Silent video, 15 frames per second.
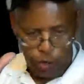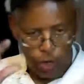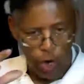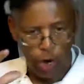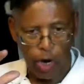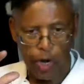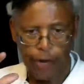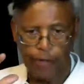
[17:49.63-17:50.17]

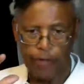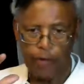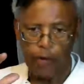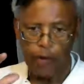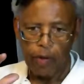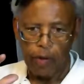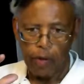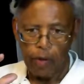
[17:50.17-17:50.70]
John
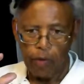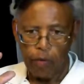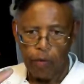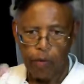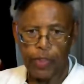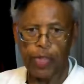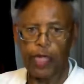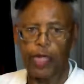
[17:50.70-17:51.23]

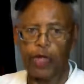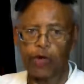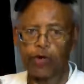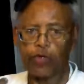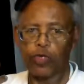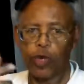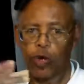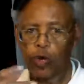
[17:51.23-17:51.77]
were the
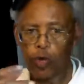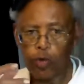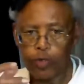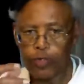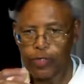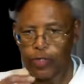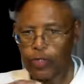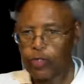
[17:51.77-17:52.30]
inner circle.
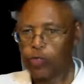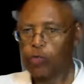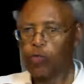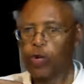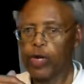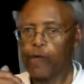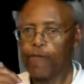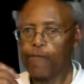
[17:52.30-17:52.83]
Jesus
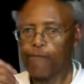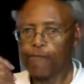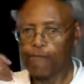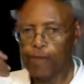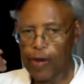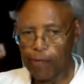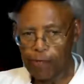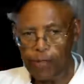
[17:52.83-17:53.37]
would
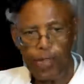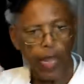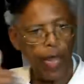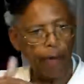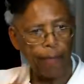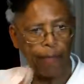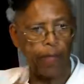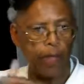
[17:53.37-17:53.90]
favor
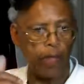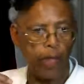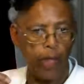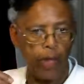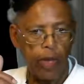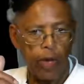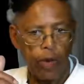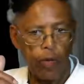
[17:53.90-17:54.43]
them
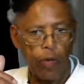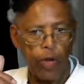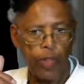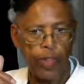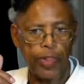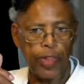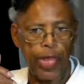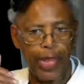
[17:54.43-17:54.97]

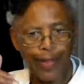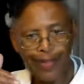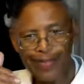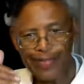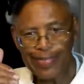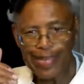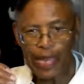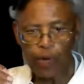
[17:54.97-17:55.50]
with
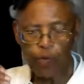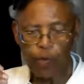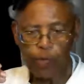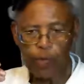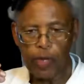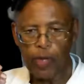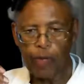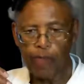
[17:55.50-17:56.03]
things that would
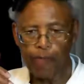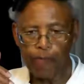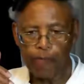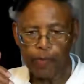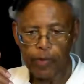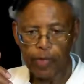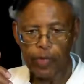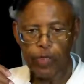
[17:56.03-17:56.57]
be
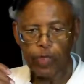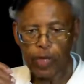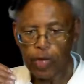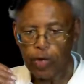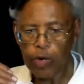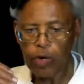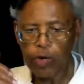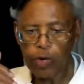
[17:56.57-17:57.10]

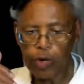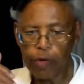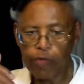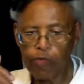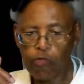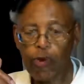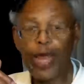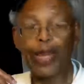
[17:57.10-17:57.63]
considered
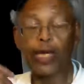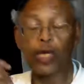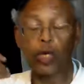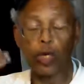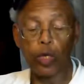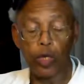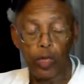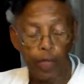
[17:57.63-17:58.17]

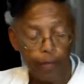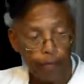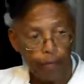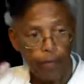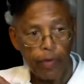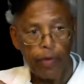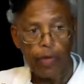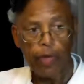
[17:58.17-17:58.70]
radical,
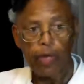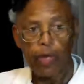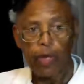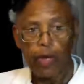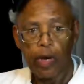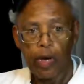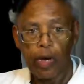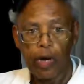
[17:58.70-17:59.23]

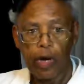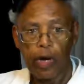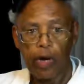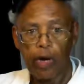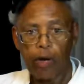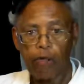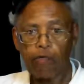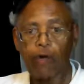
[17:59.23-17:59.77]

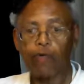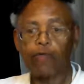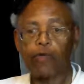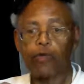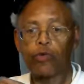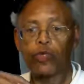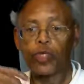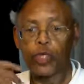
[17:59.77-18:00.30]
uh,
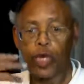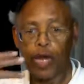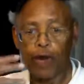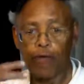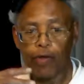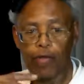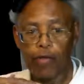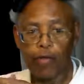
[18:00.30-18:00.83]

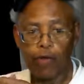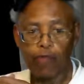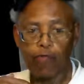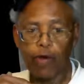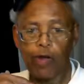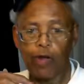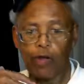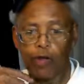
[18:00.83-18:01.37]
revolutionary.
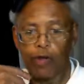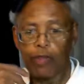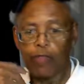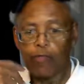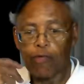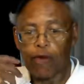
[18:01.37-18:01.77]
Re- uh, the